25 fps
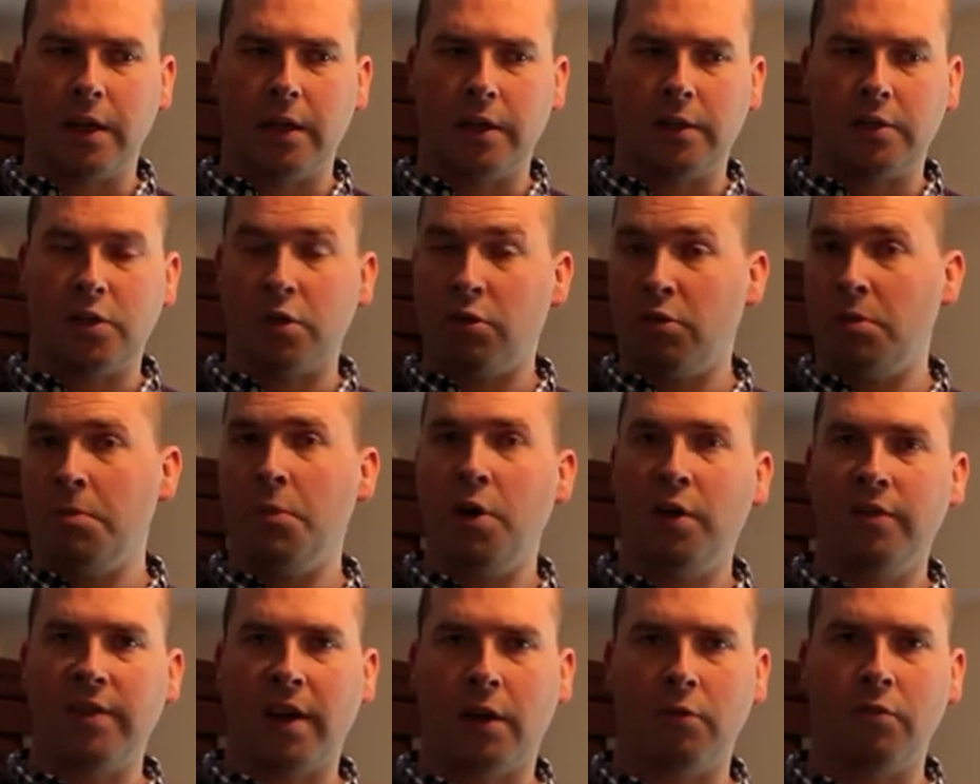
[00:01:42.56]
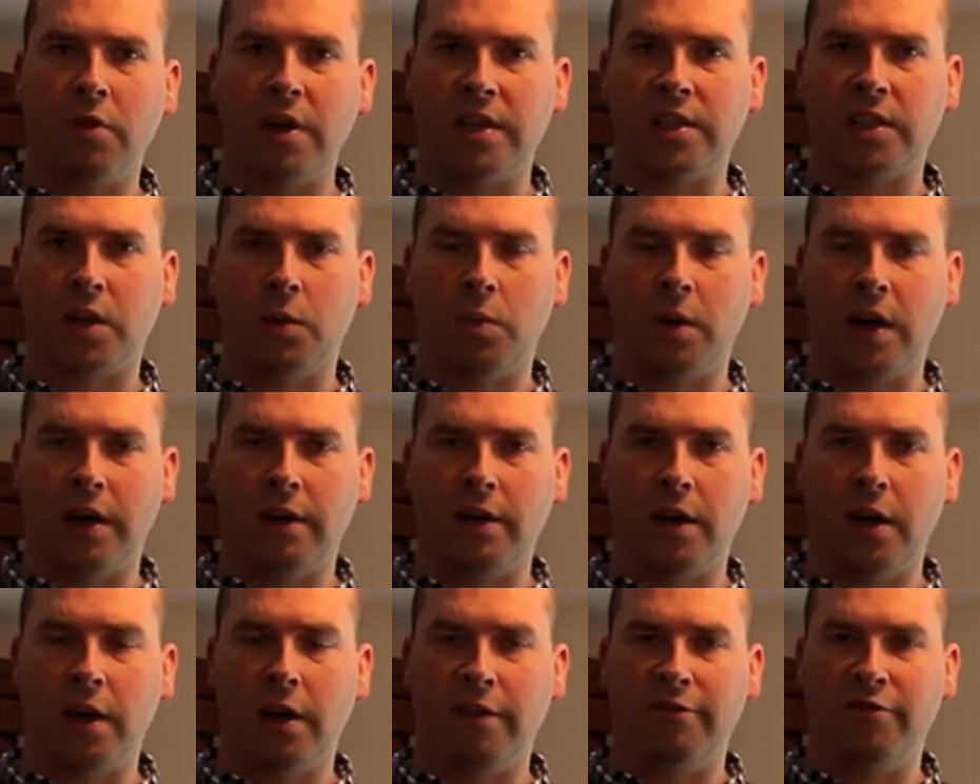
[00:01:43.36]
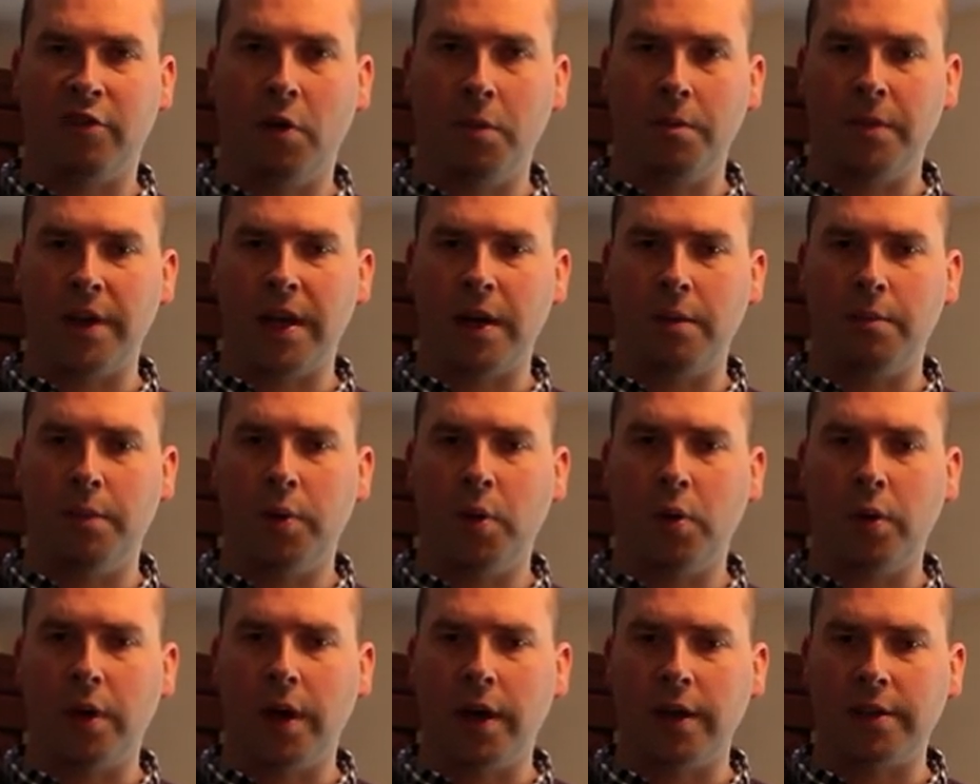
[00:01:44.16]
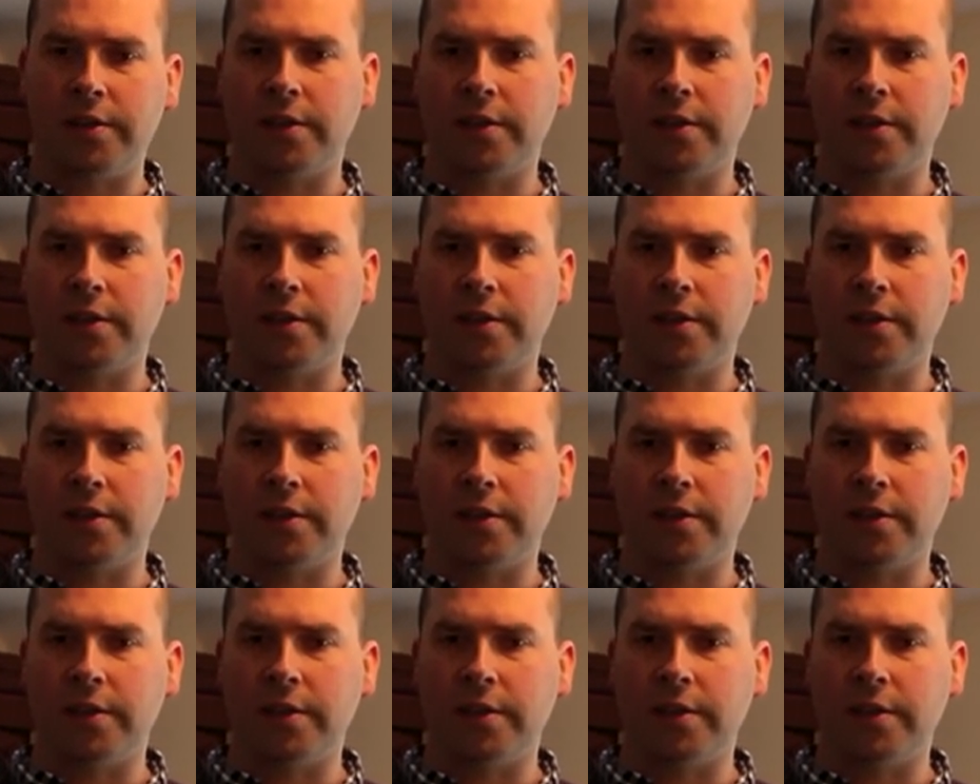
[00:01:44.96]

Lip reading: to remove that risk away from the employer.